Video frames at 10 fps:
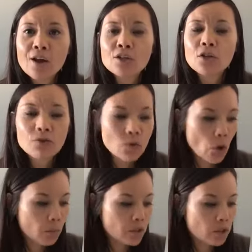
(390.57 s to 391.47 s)
So if you
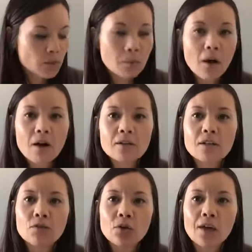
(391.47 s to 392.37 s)
opened up your box
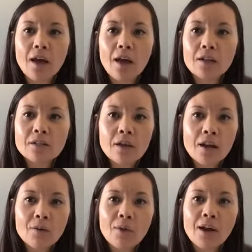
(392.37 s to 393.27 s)
of your kit,
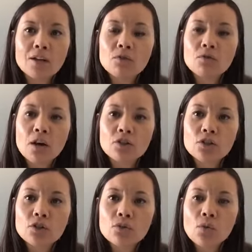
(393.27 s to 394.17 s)
right, you've got
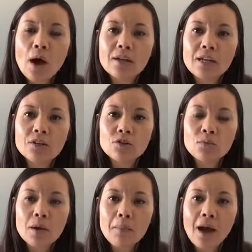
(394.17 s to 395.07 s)
2 Ningxia
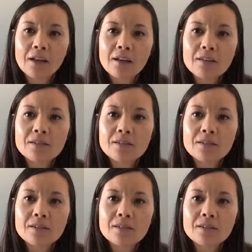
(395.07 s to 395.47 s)
Red packets.